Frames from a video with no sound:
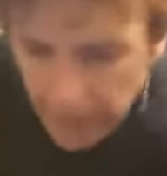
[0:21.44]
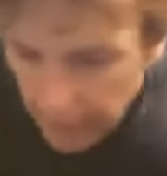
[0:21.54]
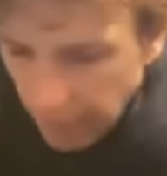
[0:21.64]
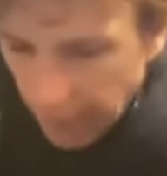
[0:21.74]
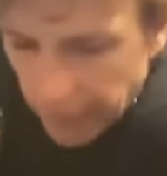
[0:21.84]

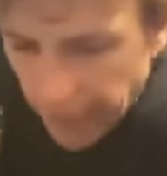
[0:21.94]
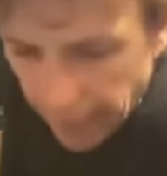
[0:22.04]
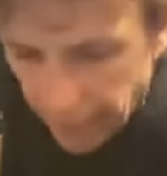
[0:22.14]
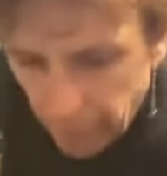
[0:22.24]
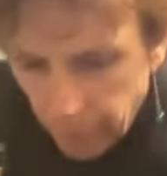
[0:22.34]
Sometimes I
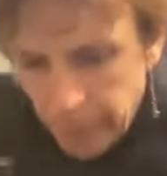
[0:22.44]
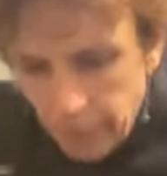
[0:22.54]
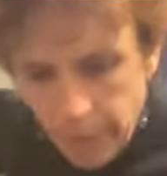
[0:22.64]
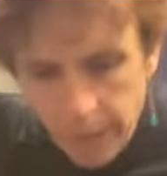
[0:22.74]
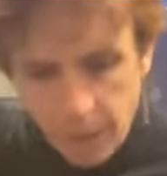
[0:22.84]
have to
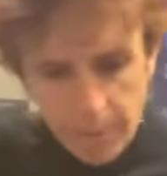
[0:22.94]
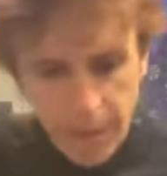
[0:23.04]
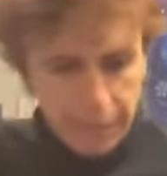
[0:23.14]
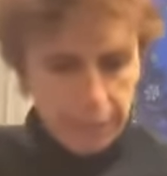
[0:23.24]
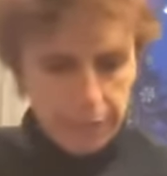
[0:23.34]
rearrange
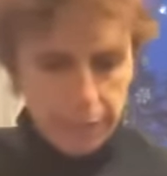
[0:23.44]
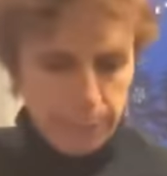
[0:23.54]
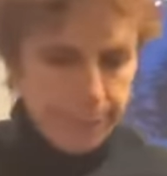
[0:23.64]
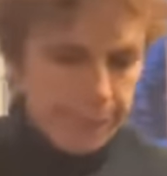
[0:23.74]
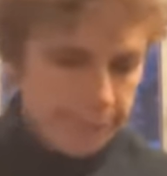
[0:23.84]
mine a
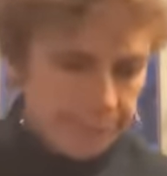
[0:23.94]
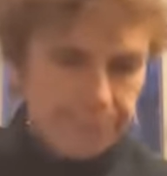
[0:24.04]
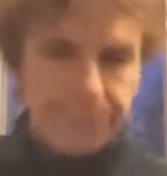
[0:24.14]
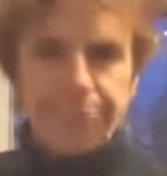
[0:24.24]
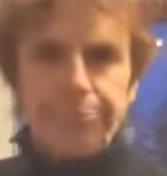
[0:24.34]
little bit.
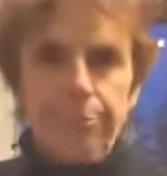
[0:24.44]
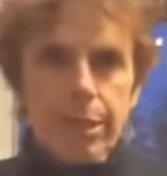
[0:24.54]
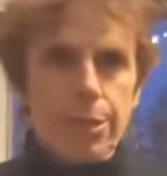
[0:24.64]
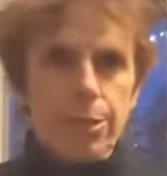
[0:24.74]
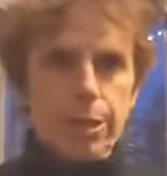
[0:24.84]

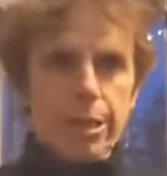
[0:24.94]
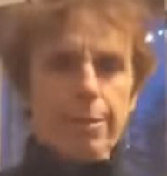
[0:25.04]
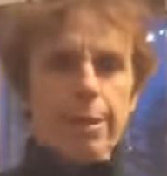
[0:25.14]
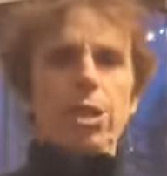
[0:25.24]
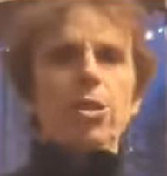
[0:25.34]
So just
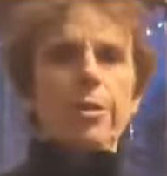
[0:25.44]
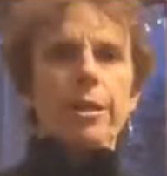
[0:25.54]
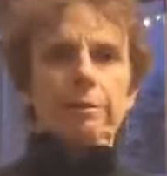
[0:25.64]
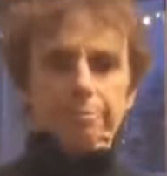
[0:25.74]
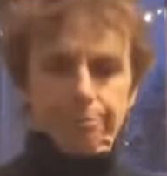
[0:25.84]
make sure
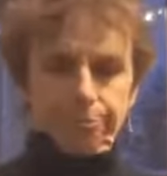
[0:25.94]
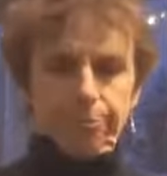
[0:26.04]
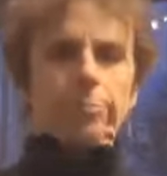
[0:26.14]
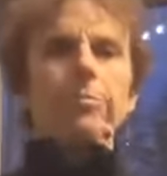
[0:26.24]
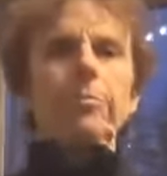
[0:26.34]
that
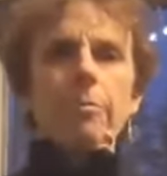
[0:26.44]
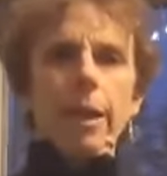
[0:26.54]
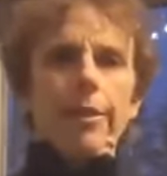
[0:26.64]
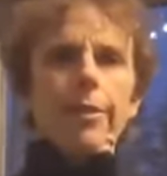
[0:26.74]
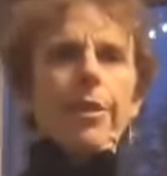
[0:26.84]

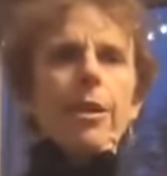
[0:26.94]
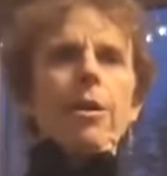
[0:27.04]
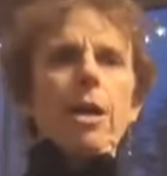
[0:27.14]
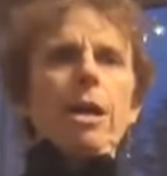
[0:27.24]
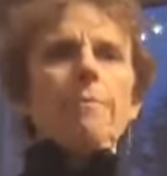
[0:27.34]

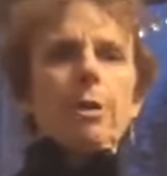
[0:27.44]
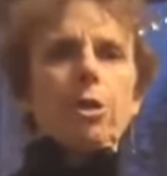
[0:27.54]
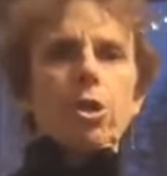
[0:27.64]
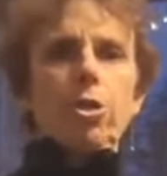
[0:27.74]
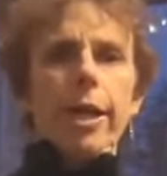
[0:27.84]
they're
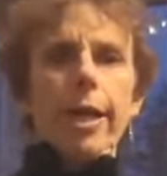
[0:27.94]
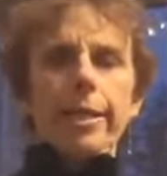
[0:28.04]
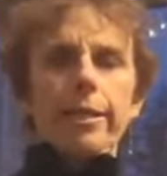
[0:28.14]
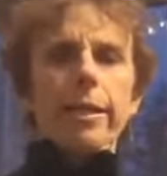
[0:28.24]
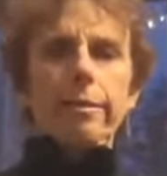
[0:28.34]

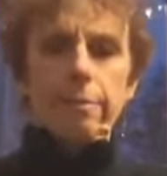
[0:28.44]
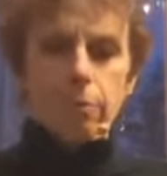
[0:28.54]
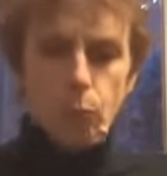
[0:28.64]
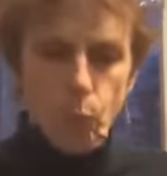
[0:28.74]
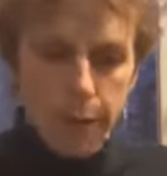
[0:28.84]
straight and
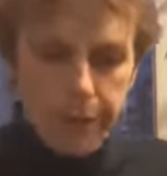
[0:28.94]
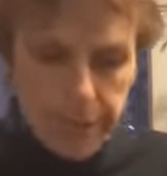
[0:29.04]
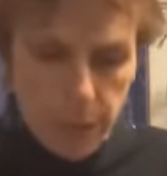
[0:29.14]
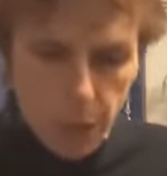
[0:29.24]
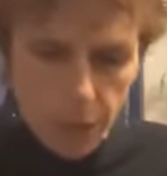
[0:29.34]
one
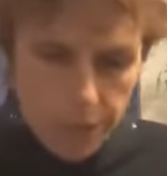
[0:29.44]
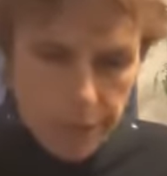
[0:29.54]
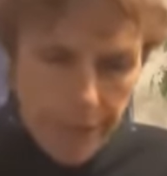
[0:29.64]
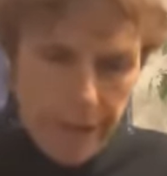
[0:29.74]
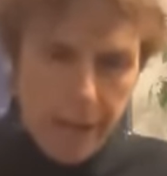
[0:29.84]
isn't turned
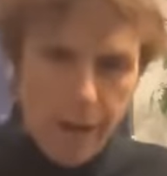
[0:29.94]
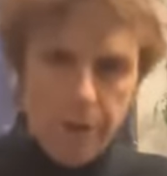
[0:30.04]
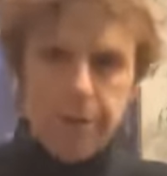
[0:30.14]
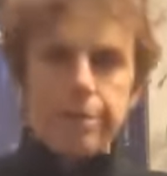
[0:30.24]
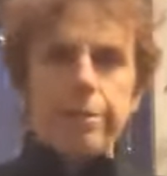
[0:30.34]
out,
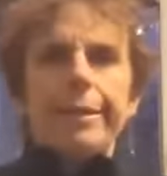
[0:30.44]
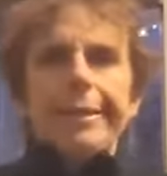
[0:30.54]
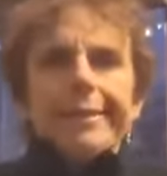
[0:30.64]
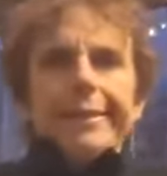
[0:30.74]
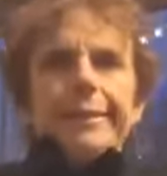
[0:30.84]
and
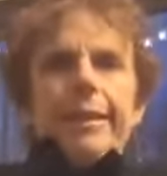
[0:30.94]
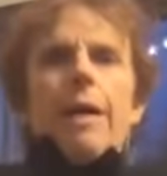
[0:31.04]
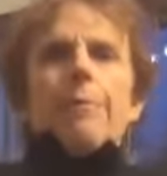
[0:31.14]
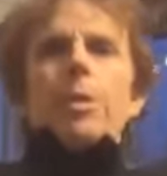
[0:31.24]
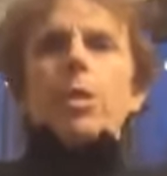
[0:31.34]

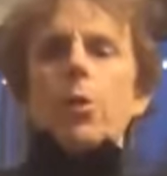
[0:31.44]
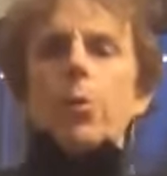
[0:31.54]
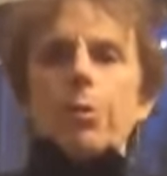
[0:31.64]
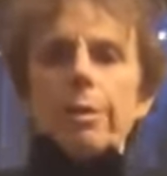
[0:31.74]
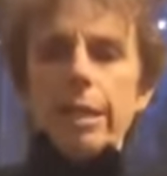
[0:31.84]
the
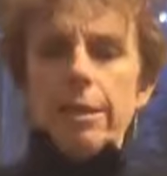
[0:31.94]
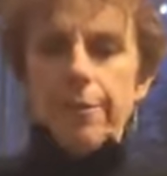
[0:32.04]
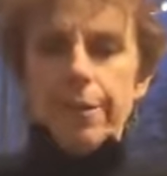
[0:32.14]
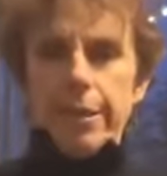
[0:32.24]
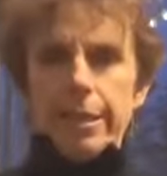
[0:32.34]
toes are
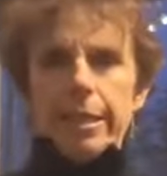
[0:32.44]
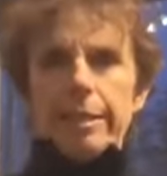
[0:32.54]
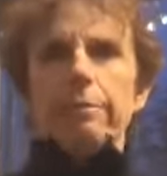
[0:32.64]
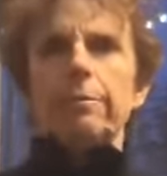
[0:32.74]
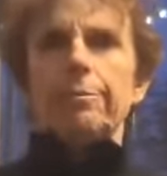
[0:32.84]
even.
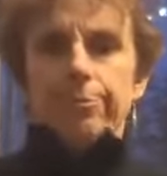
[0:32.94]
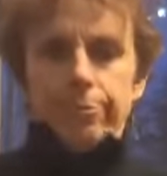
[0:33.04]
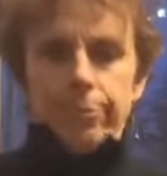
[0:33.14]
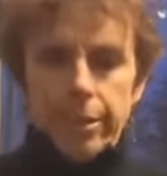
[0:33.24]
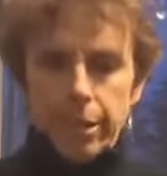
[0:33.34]
And
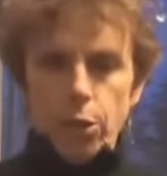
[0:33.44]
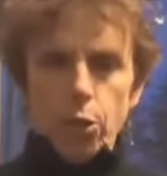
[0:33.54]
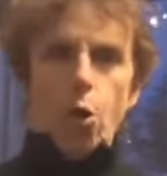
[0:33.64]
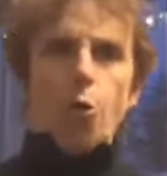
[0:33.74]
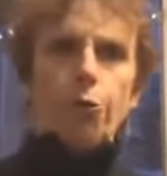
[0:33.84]
then
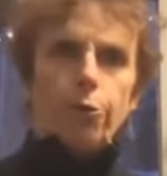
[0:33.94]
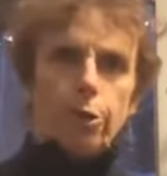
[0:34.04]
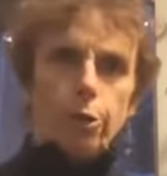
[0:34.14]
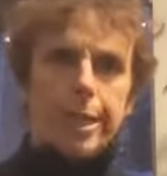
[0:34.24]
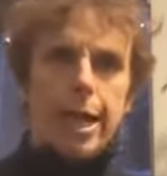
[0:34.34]

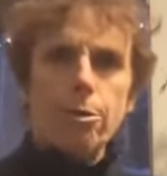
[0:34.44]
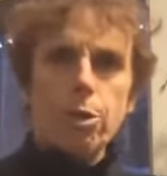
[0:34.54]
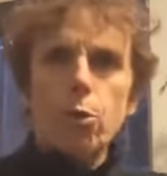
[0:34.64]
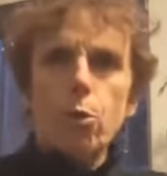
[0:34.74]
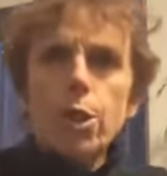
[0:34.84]
look down
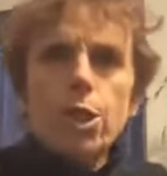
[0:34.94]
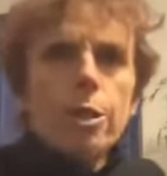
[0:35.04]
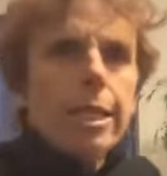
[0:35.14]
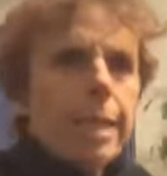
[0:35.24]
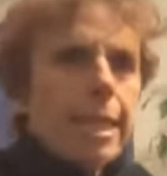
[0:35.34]
towards your
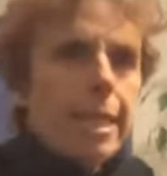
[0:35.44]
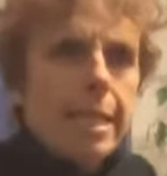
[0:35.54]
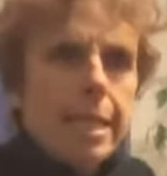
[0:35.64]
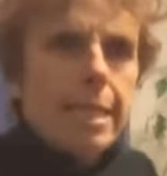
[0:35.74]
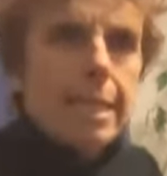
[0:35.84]

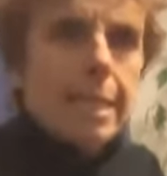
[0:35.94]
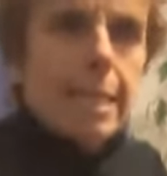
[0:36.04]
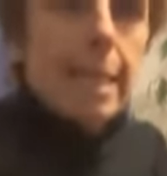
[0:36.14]
knees